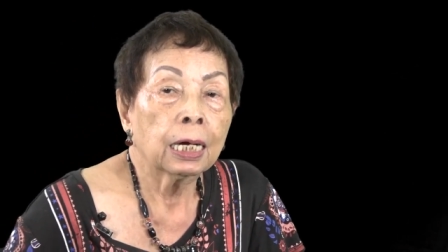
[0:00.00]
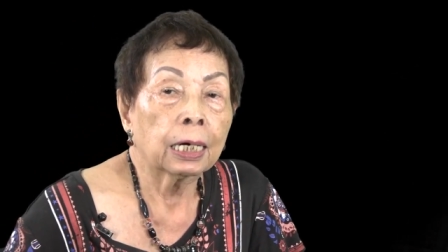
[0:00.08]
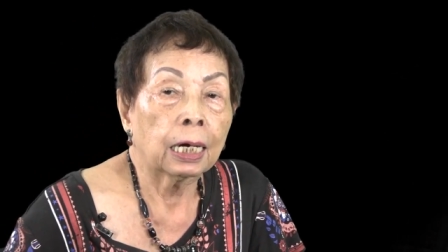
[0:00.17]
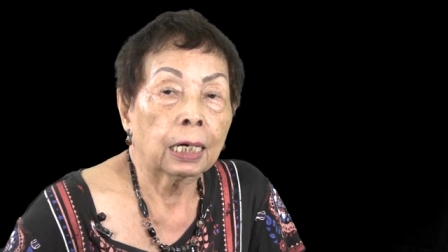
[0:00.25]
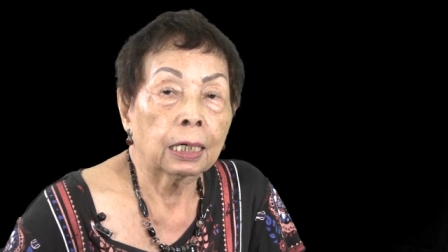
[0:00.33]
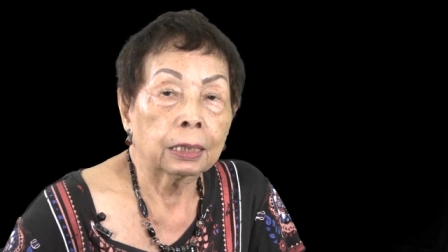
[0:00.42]

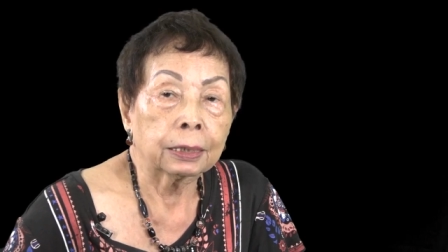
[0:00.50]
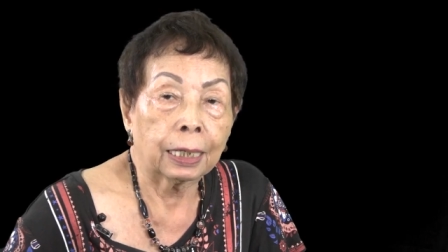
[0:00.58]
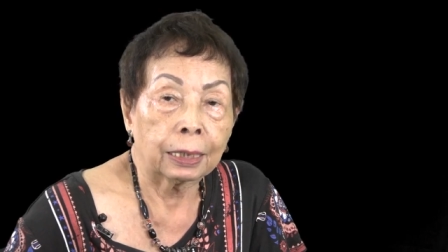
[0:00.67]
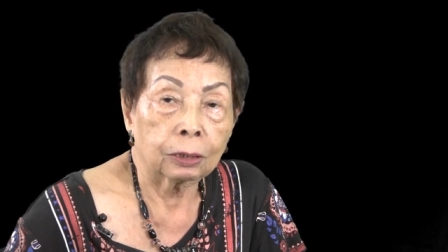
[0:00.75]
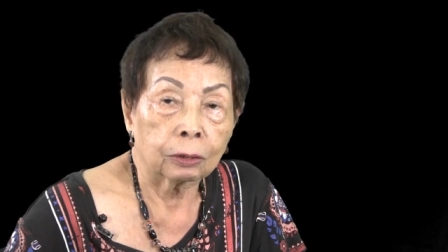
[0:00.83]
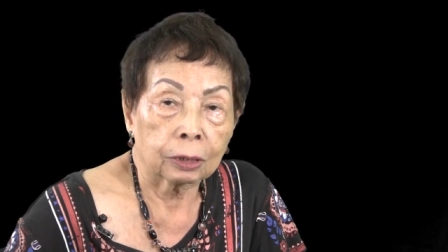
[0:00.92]

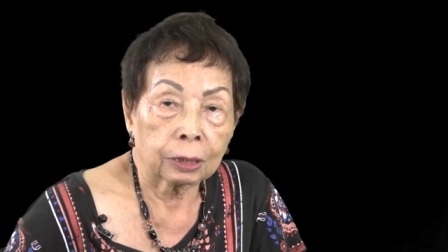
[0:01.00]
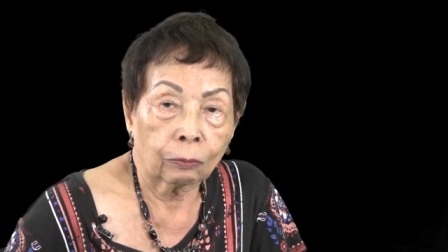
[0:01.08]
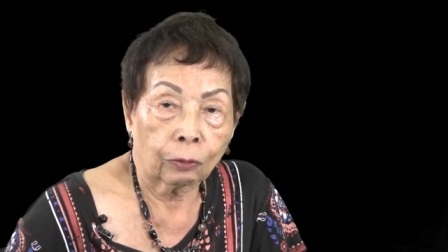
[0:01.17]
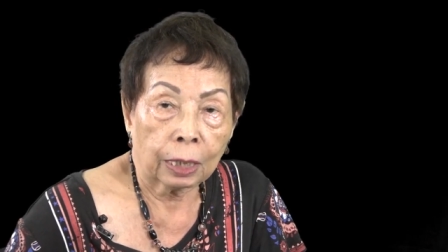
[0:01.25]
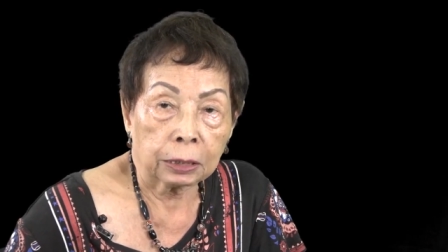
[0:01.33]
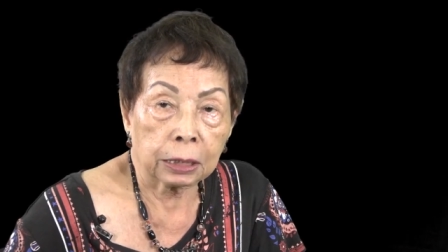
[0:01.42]
that
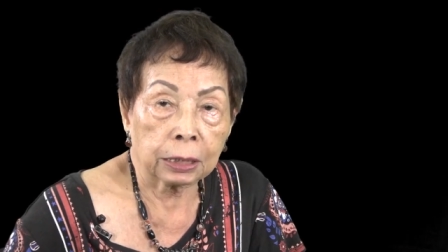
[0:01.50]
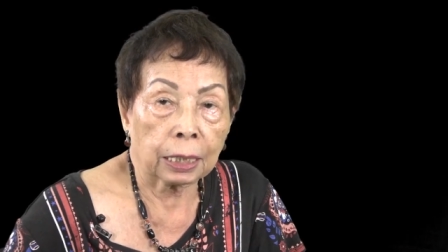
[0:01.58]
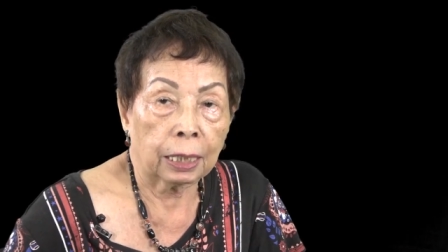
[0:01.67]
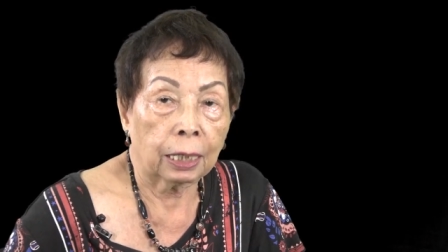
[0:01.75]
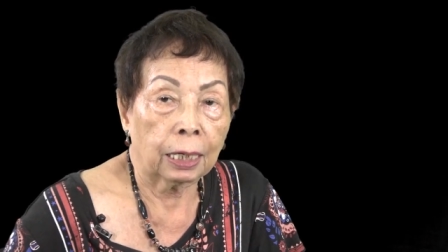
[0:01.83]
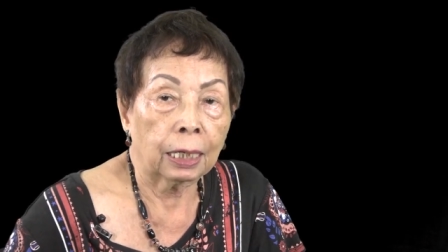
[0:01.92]
was
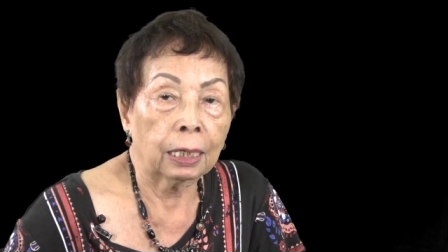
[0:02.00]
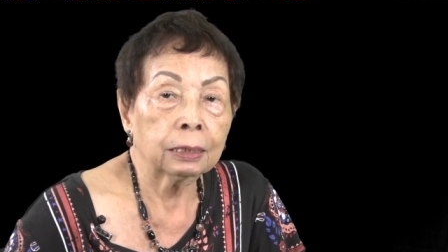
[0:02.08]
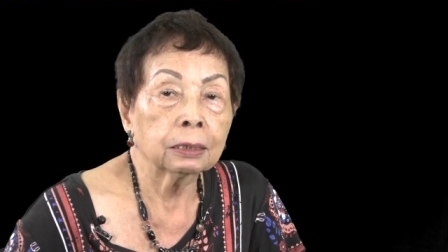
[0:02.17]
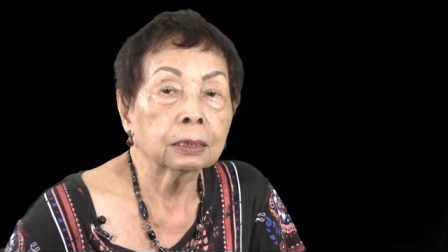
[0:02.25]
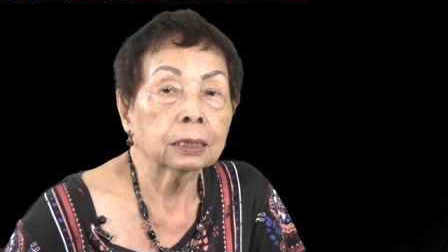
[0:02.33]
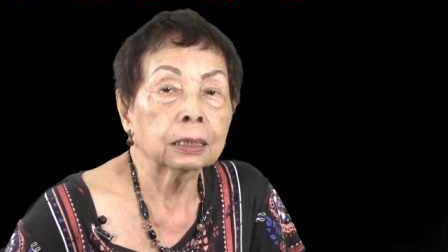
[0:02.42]

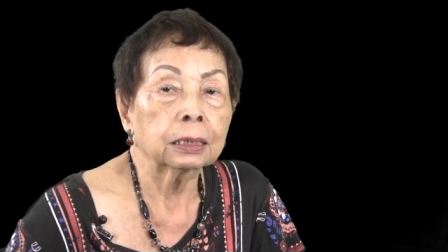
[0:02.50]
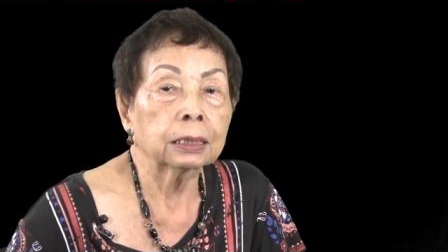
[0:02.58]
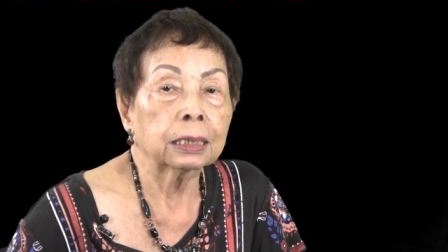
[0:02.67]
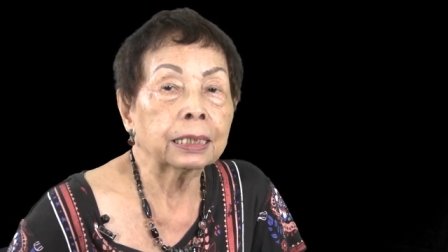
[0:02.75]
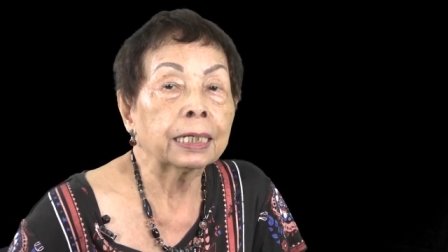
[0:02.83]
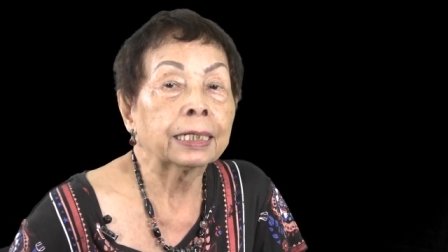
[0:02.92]

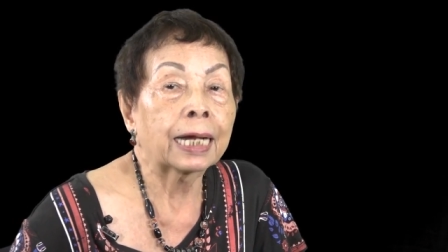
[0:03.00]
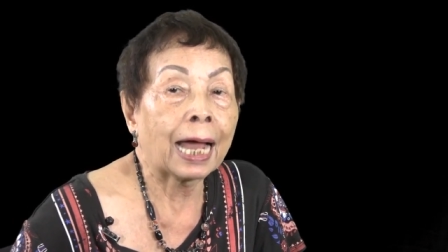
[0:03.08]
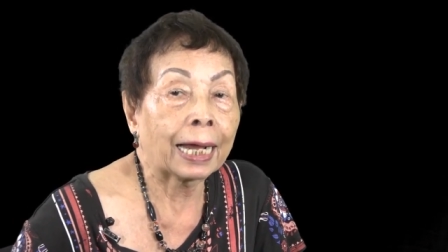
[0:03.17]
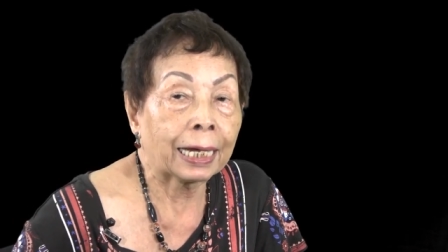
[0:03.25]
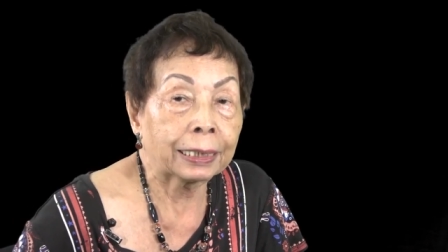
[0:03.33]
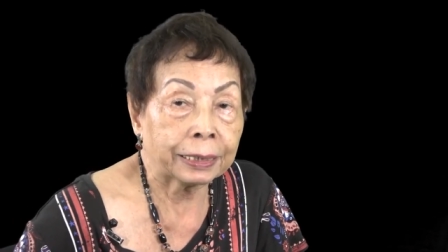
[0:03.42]
in
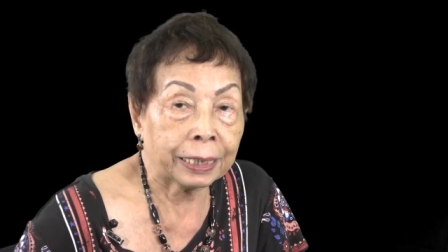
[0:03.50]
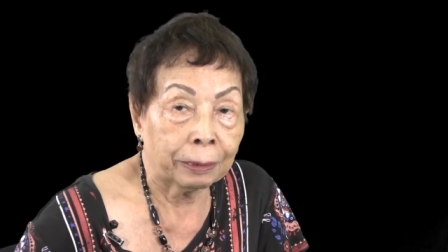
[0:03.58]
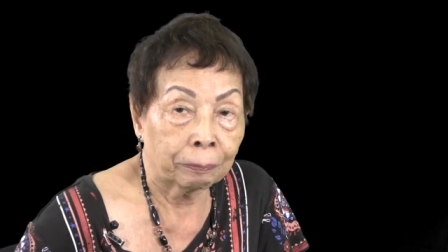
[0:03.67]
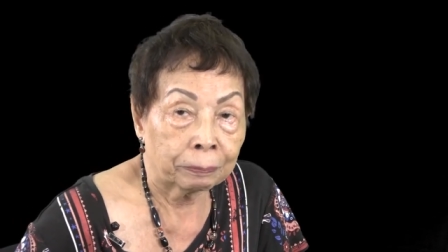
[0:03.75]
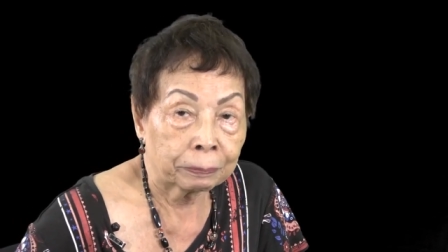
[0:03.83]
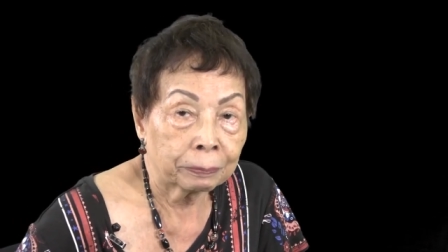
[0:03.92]

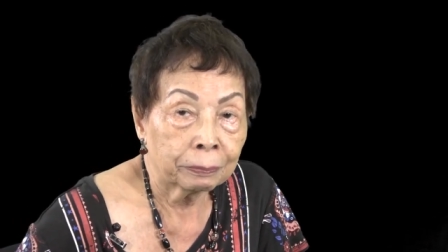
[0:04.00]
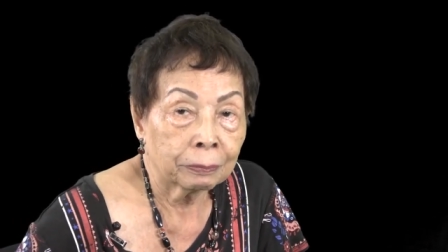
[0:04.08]
academe.